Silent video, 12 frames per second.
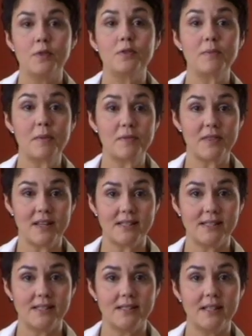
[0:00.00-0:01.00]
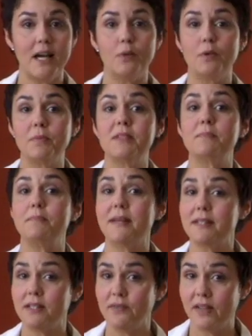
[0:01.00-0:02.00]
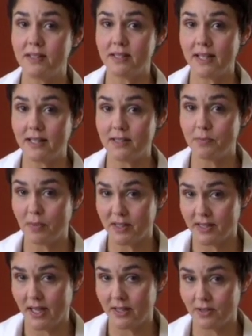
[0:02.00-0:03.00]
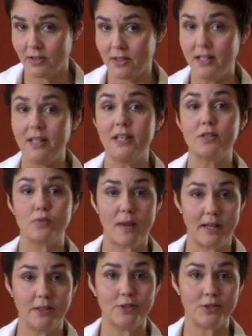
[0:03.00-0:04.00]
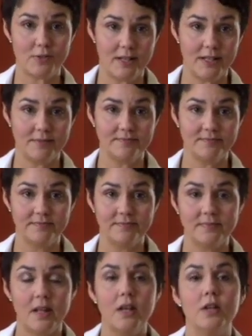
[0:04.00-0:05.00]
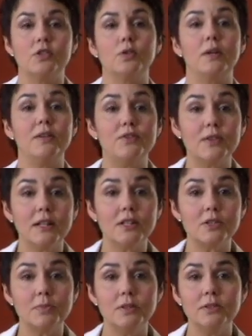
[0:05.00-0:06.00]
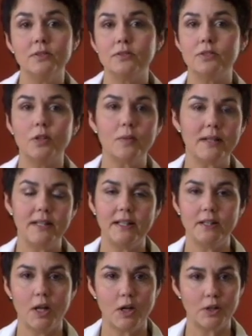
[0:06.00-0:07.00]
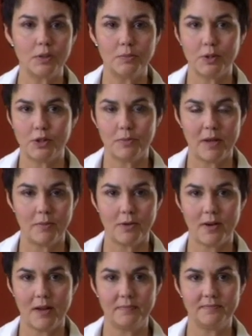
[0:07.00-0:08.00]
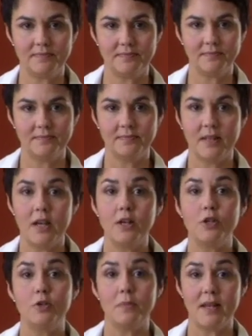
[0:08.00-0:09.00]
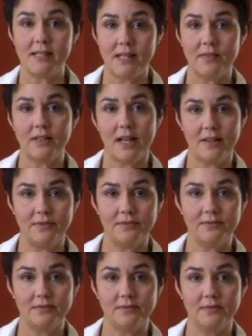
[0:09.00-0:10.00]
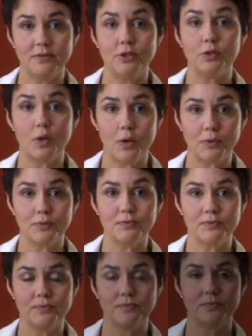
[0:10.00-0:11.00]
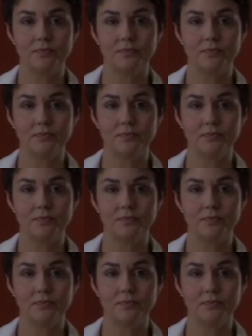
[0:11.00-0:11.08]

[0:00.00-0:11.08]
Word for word: Remember this, a woman's best defense against breast cancer is regular screening. So if you're eligible, don't wait any longer to book your mammogram. You may save a life, your own.